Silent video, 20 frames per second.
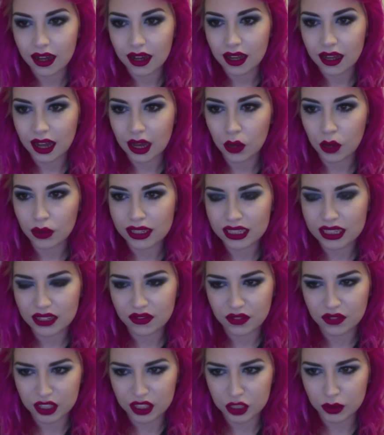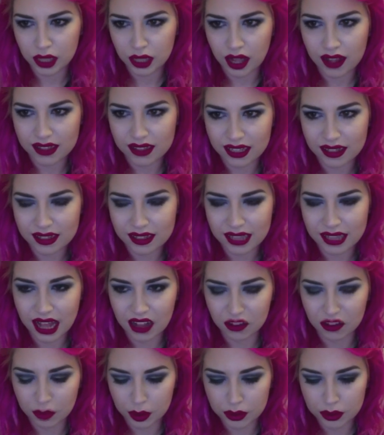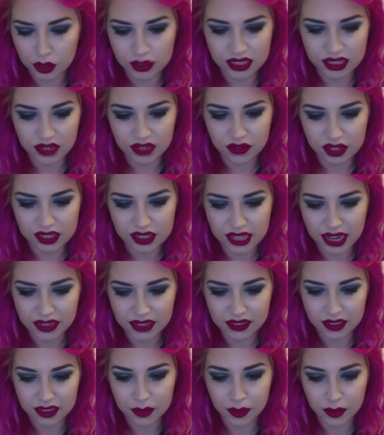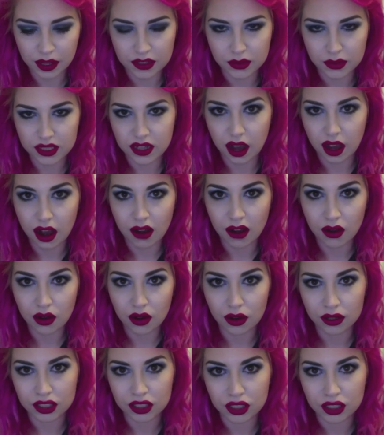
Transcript: I only did visual arts itself, but there's loads of different sectors because it was an art course.